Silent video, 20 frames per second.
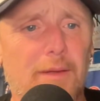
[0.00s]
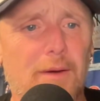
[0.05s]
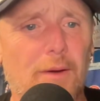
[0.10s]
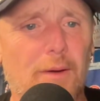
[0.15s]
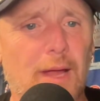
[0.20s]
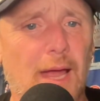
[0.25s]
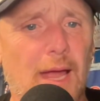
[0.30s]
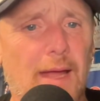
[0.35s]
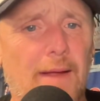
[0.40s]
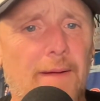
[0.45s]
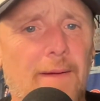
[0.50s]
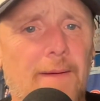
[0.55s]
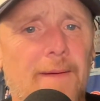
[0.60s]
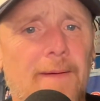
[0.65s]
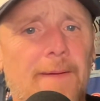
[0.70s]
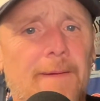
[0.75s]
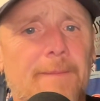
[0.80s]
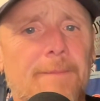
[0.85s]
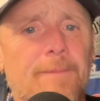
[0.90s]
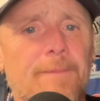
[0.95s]
Okay,
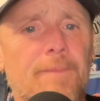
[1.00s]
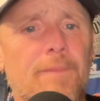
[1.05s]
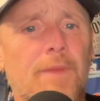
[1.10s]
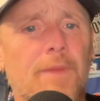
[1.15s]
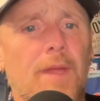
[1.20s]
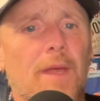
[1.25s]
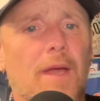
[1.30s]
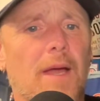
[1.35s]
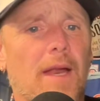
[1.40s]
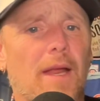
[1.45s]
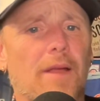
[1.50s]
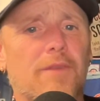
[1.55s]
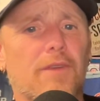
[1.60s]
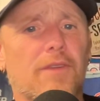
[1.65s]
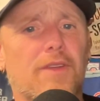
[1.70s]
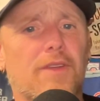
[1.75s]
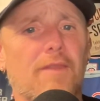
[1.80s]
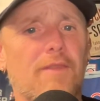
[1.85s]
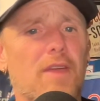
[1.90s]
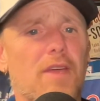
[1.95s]
and I'll
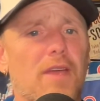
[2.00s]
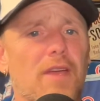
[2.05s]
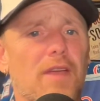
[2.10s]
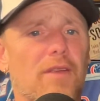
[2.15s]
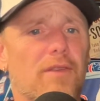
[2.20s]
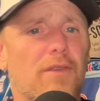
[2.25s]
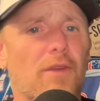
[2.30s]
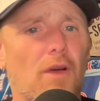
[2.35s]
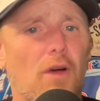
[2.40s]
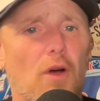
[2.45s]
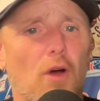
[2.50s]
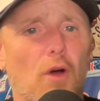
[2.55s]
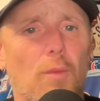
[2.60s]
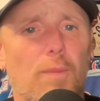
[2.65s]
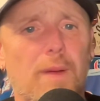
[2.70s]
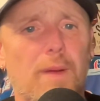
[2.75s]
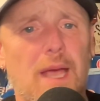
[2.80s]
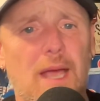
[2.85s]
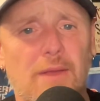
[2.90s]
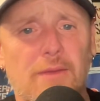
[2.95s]
just give you his
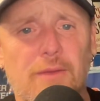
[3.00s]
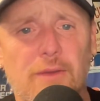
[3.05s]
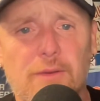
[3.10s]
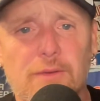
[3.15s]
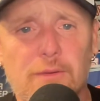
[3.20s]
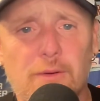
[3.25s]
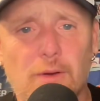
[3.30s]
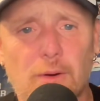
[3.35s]
OPSs.